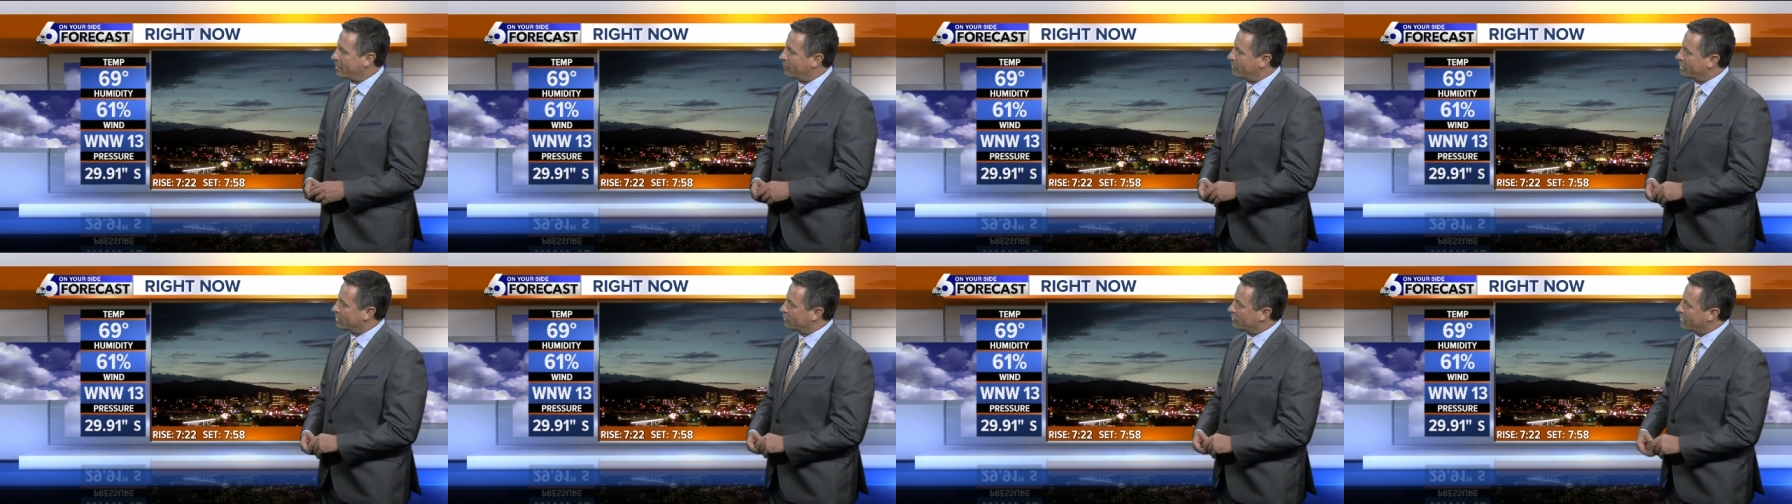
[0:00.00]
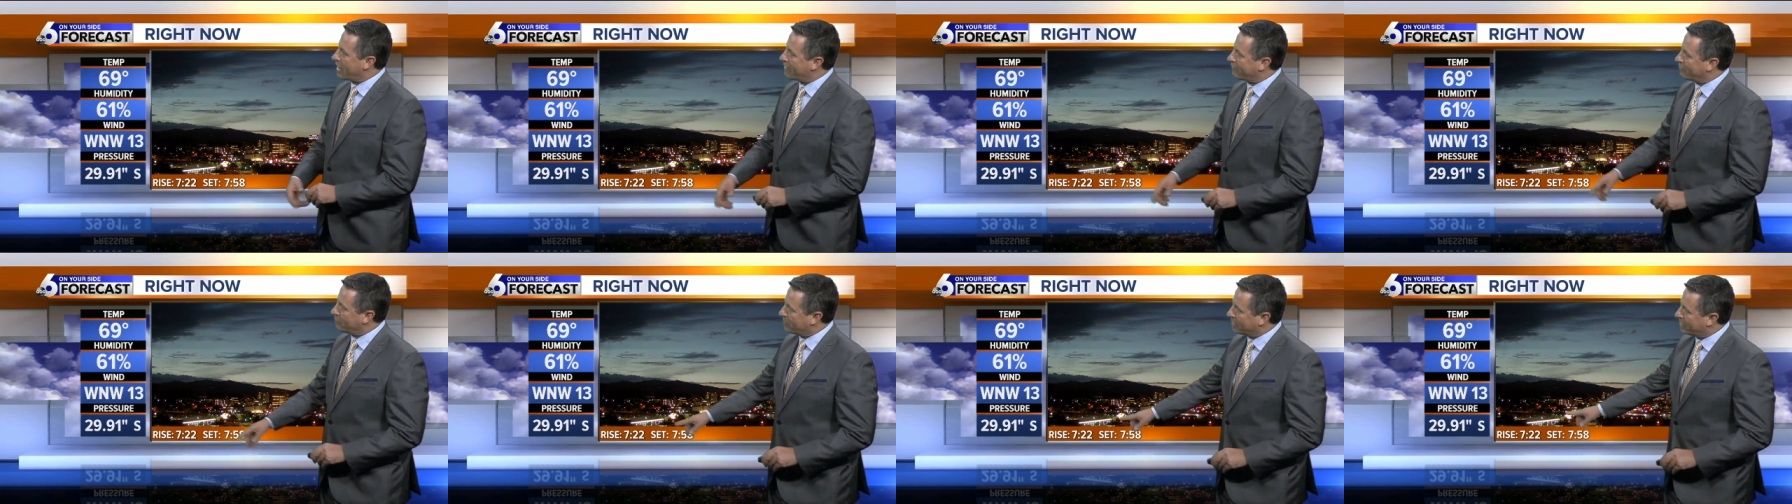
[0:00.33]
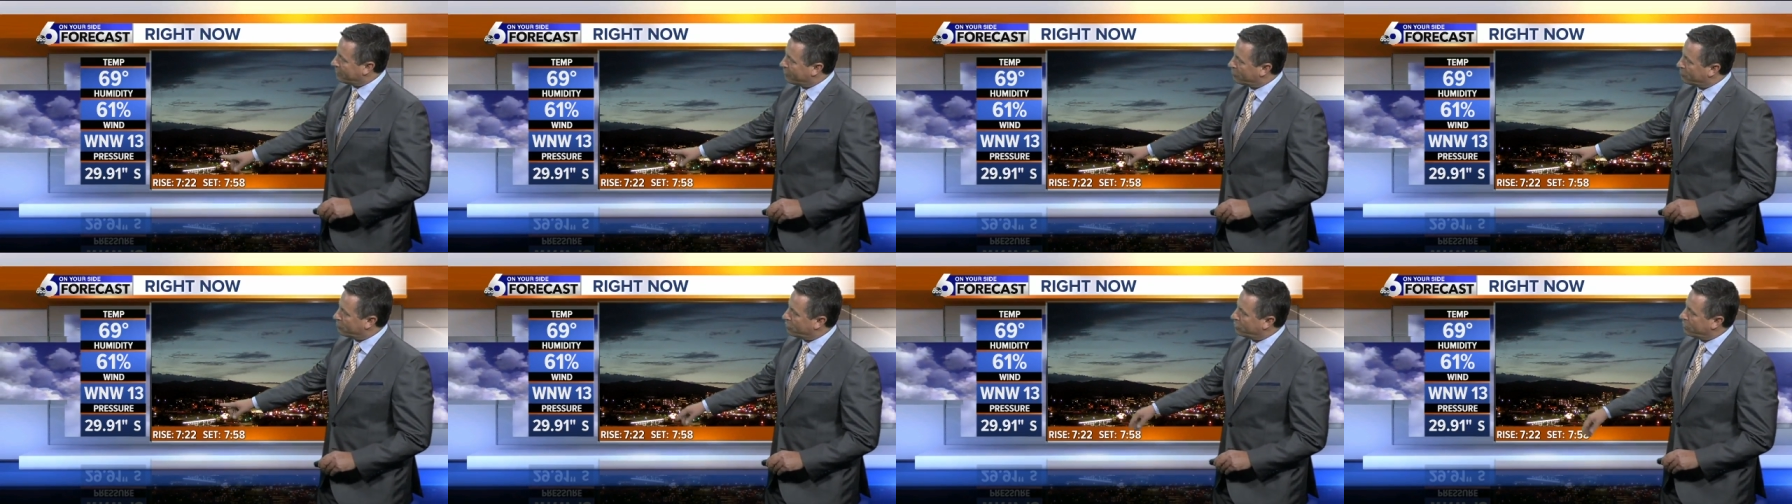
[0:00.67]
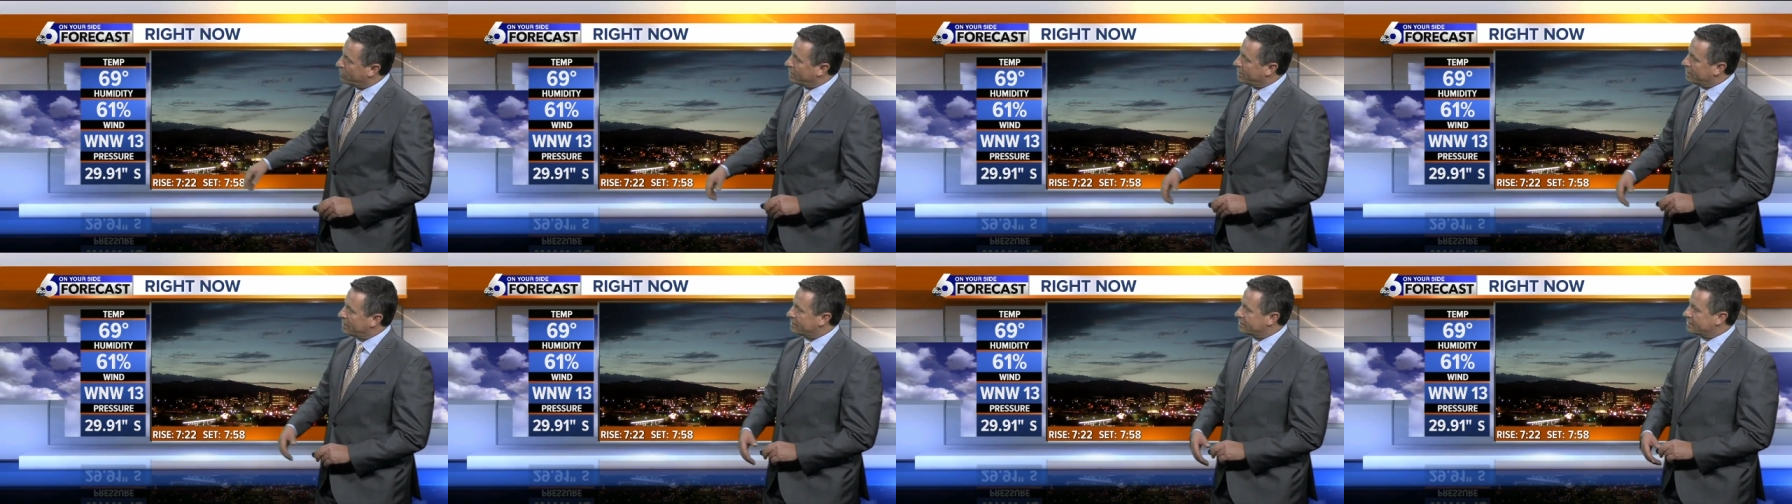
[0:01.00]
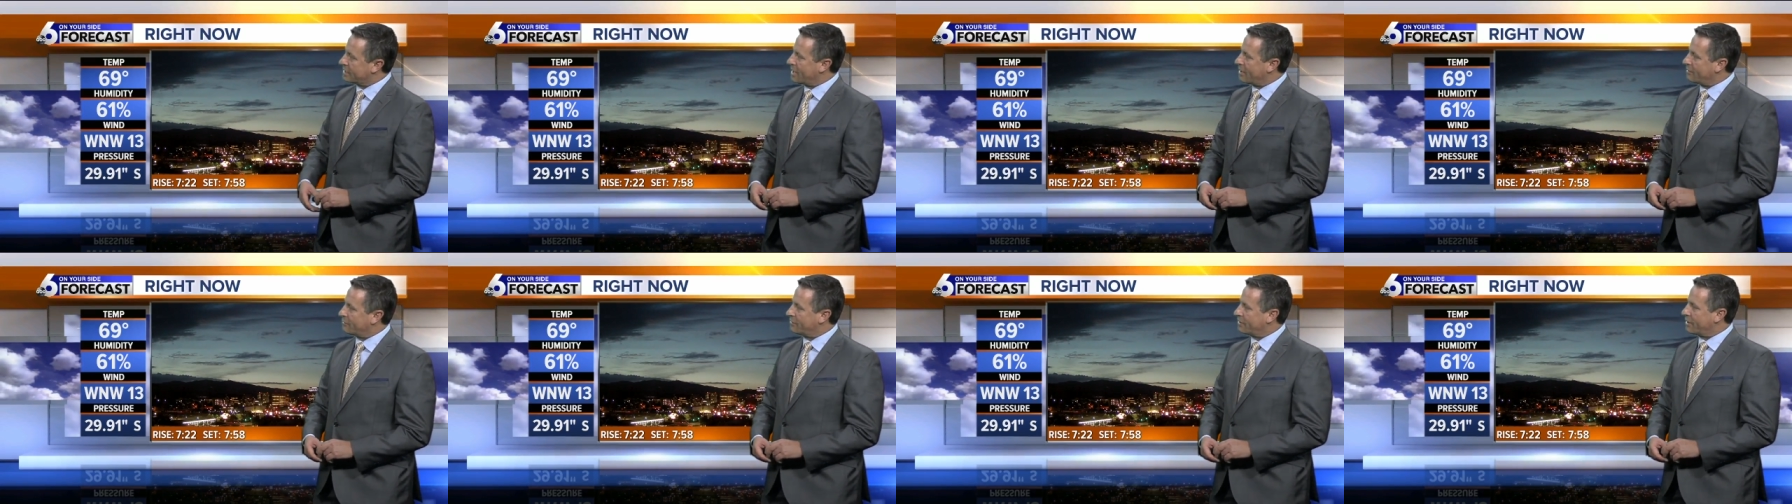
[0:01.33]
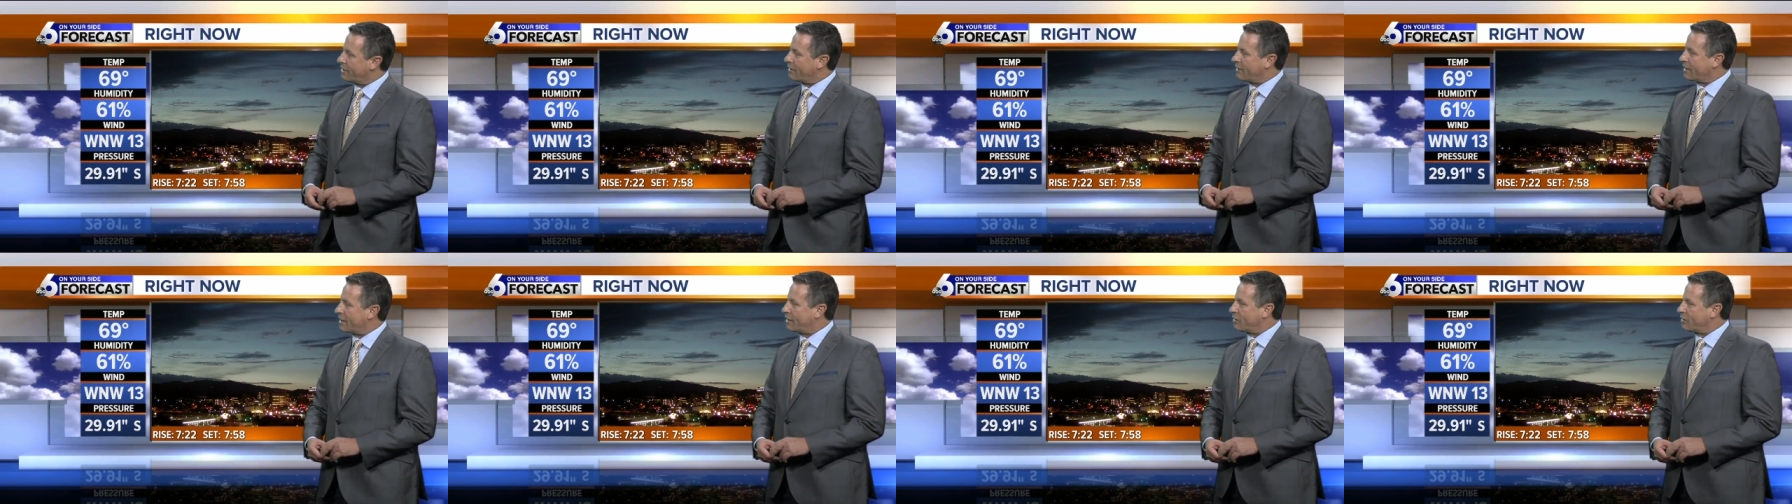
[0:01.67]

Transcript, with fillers: and we do have a bit of a breeze out there